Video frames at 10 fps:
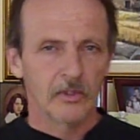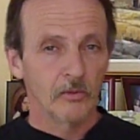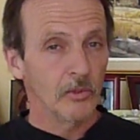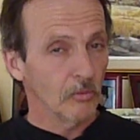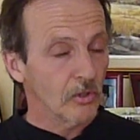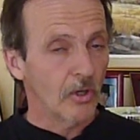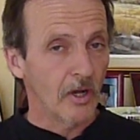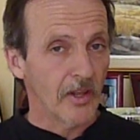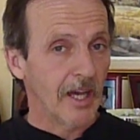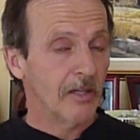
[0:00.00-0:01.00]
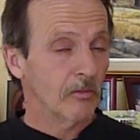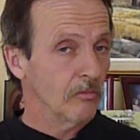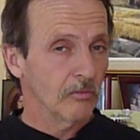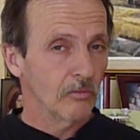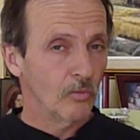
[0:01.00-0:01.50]
we would call that
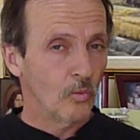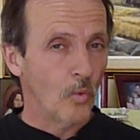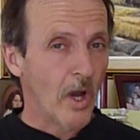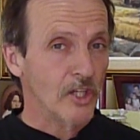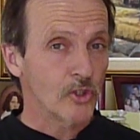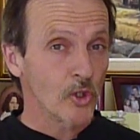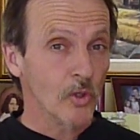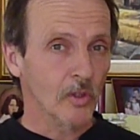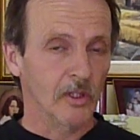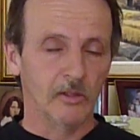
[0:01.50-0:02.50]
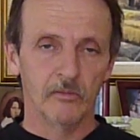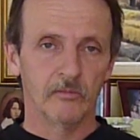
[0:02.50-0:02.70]
one joule.